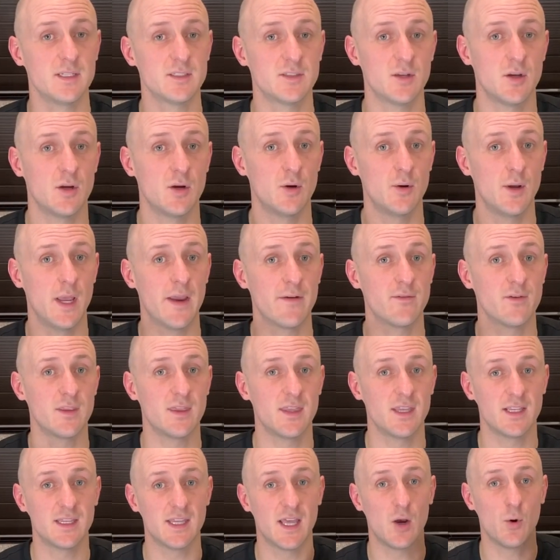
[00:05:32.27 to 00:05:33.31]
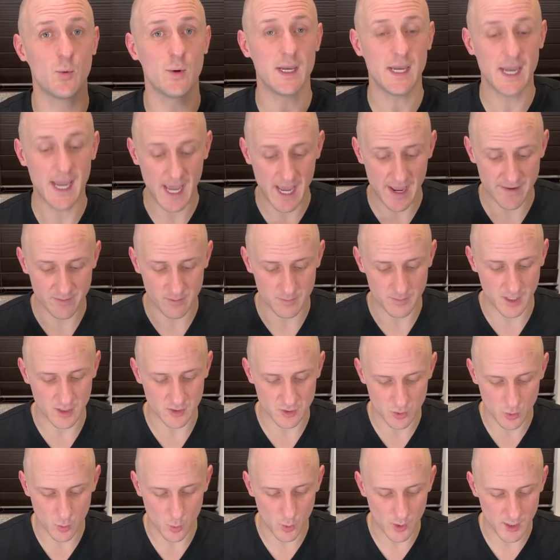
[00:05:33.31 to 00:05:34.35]
so everything that we have, I'm not
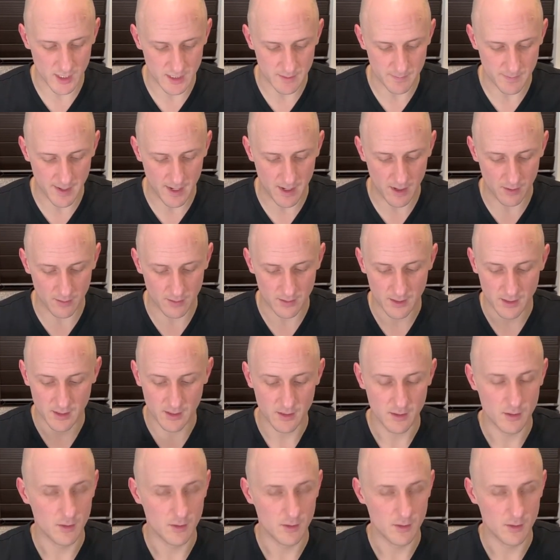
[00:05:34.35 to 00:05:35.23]
too worried about